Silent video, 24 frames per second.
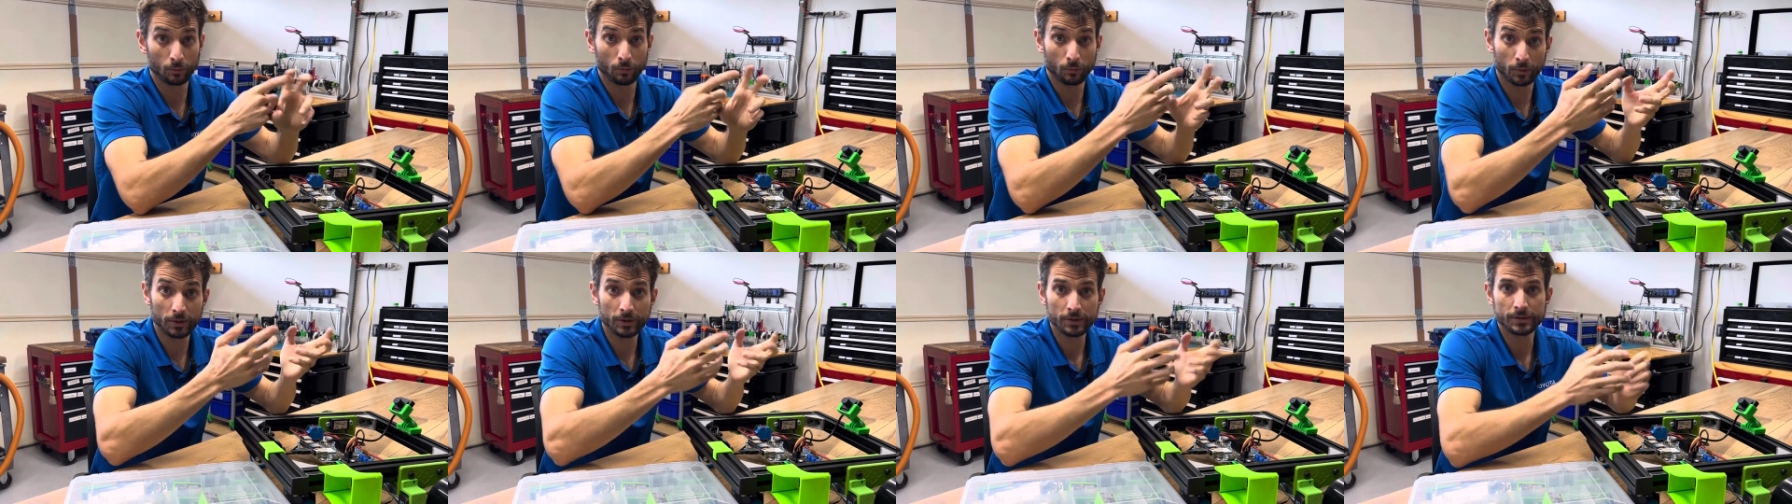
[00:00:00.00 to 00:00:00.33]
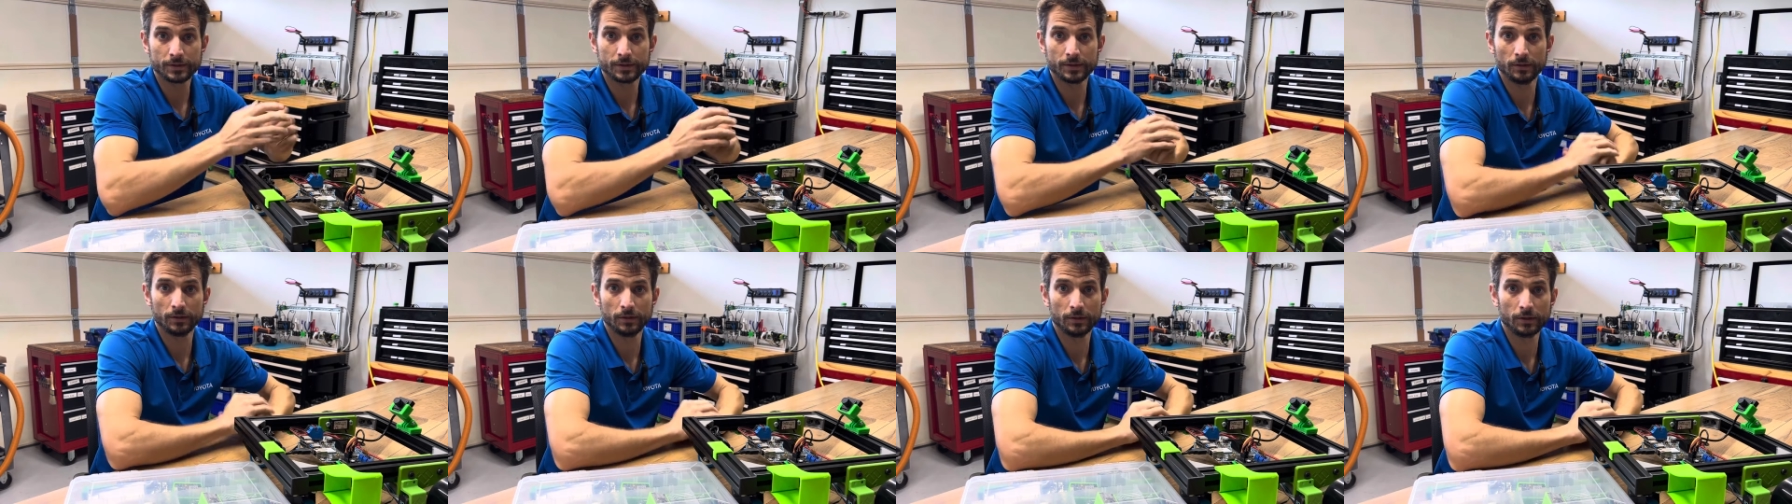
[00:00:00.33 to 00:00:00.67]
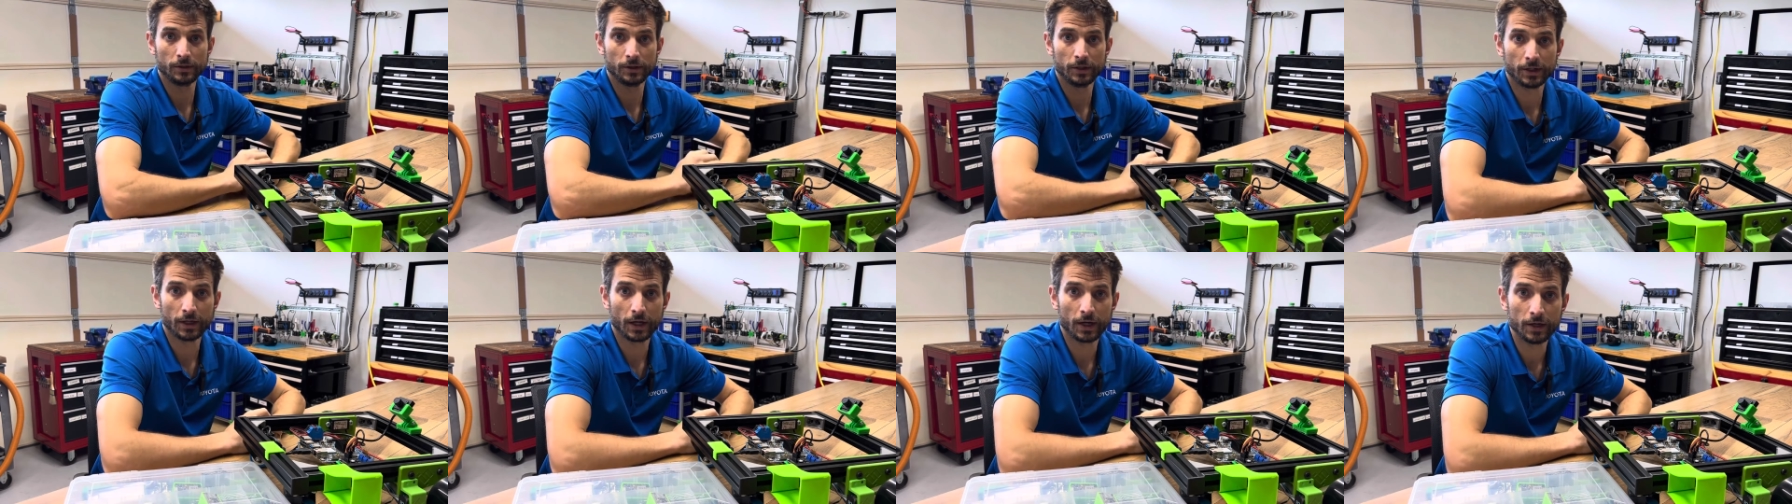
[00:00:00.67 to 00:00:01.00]
we're still
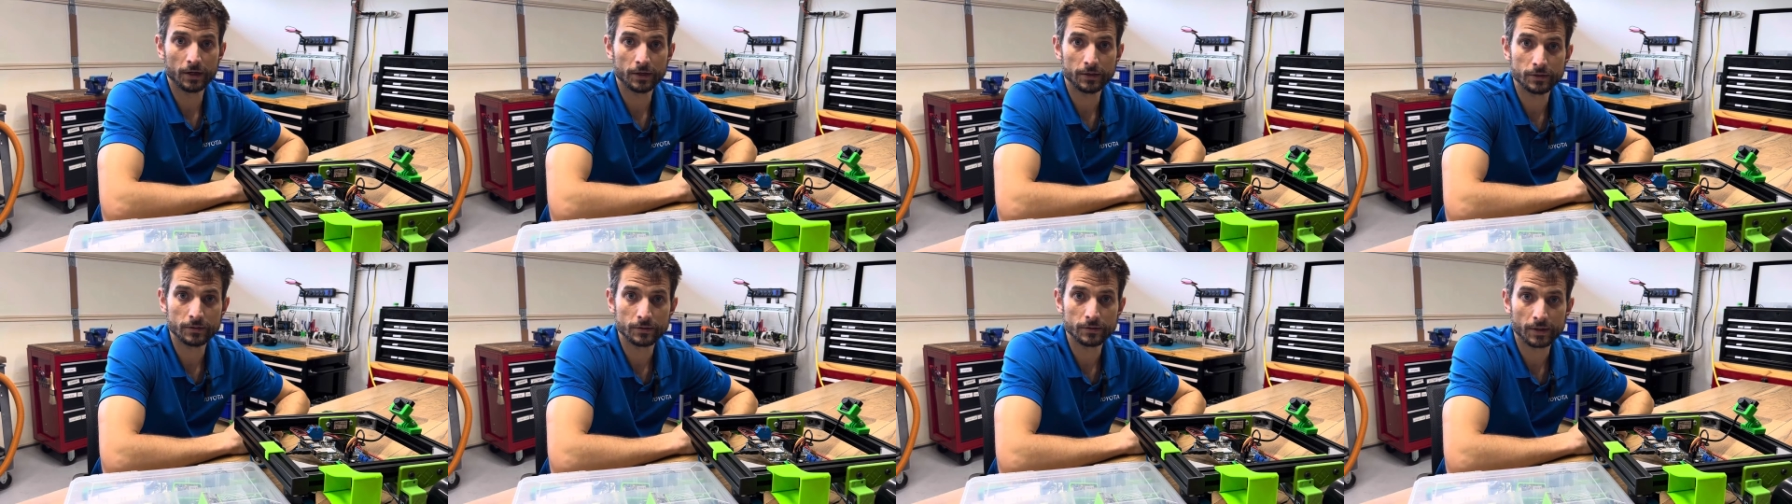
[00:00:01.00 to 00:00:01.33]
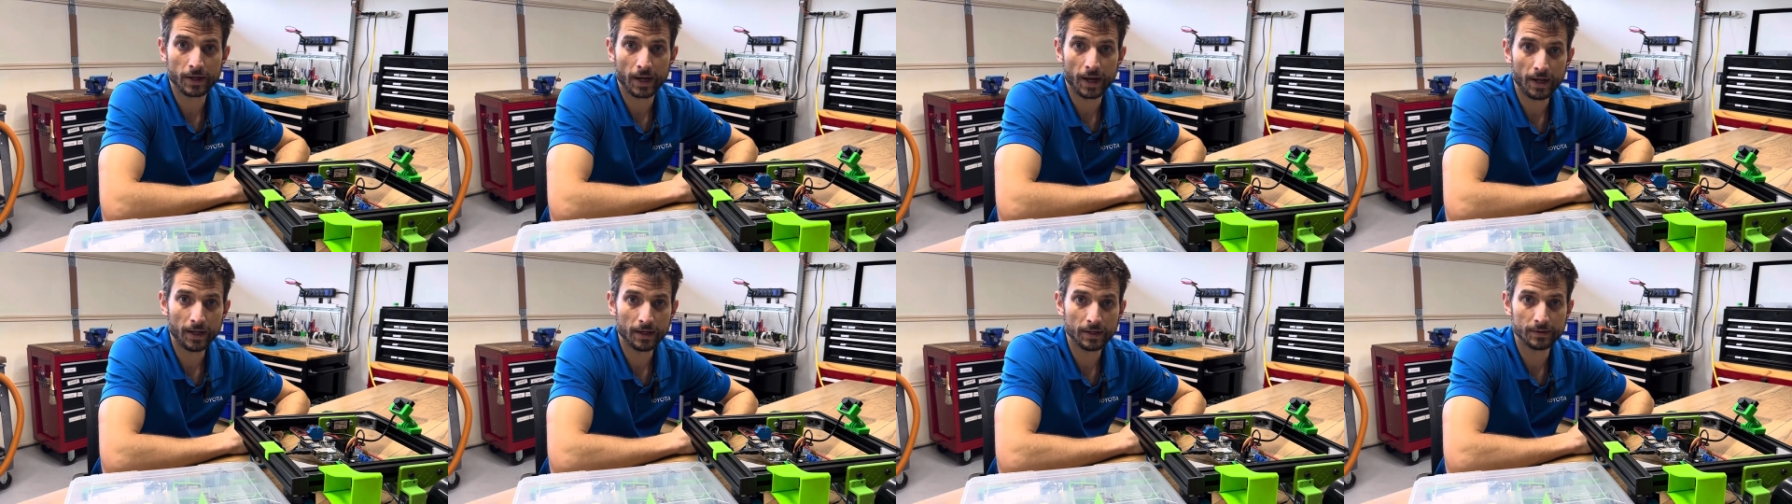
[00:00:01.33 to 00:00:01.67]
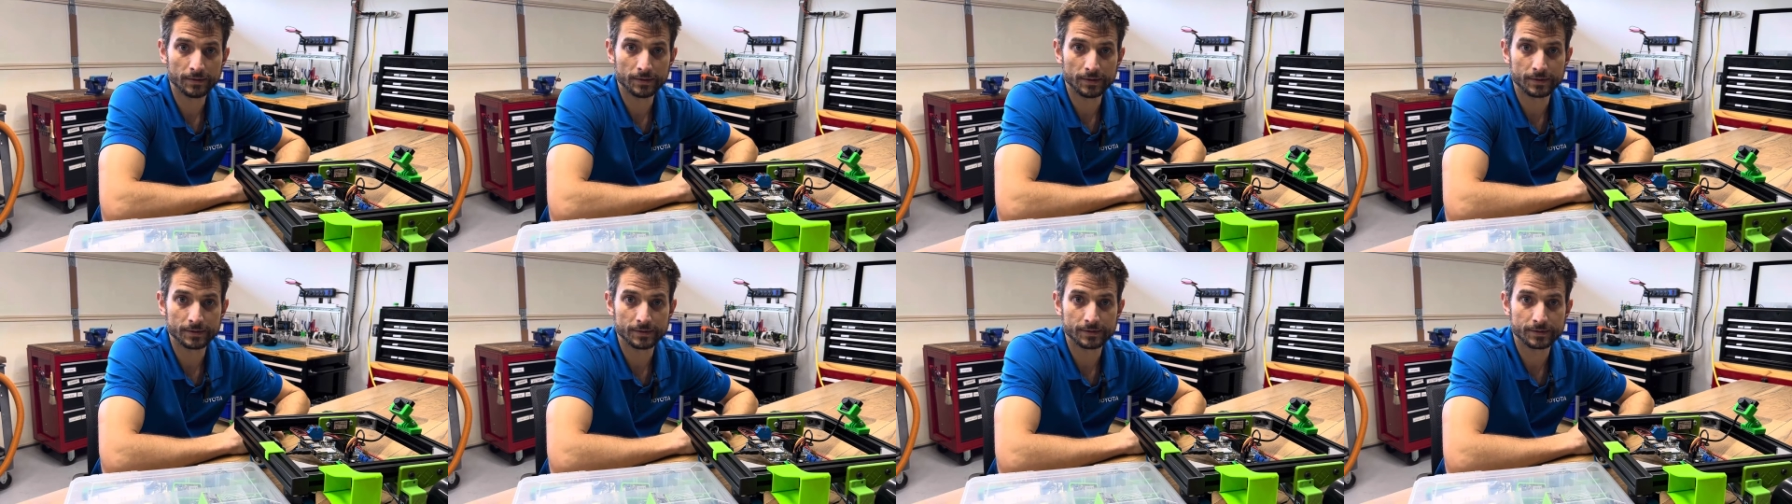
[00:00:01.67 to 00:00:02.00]
learning how to do CAD
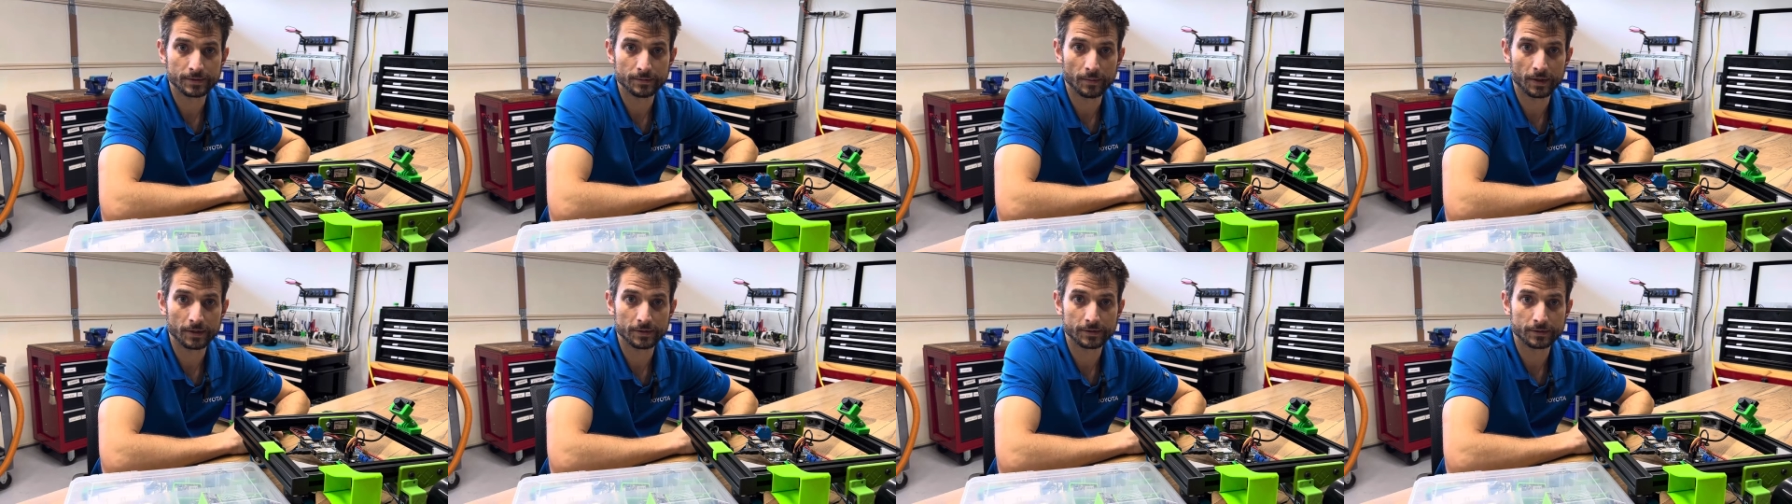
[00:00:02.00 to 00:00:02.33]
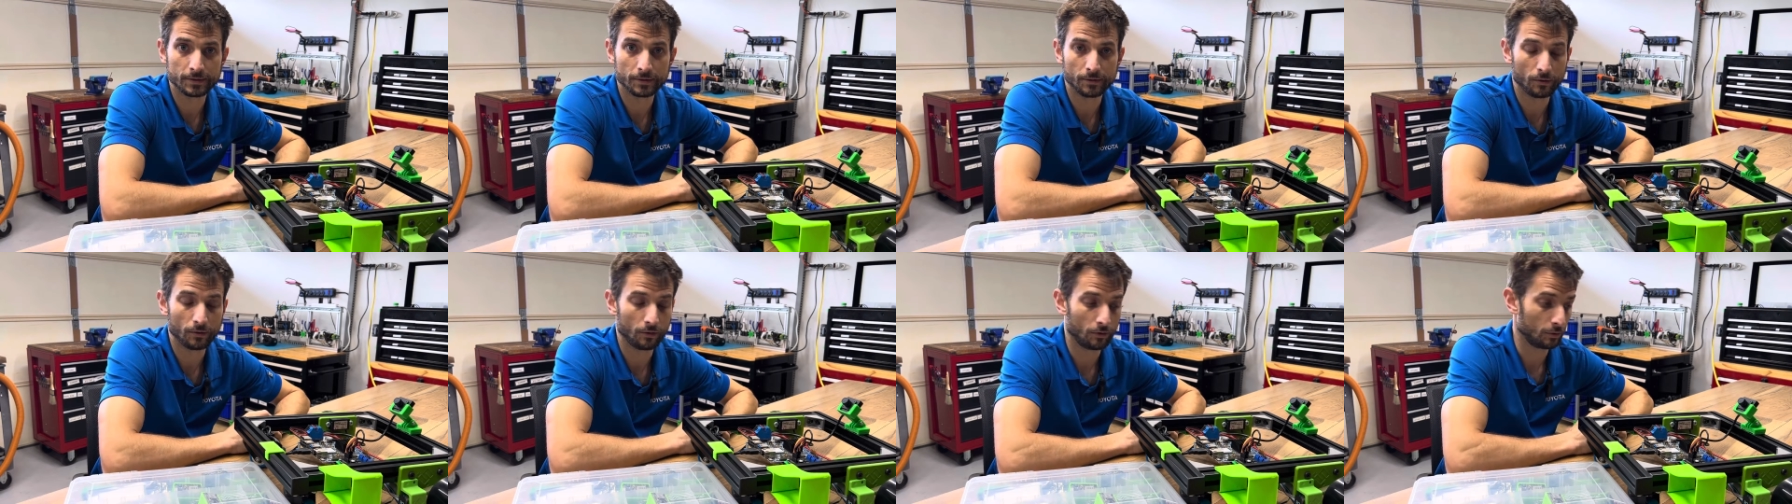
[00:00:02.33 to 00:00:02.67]
in this semester,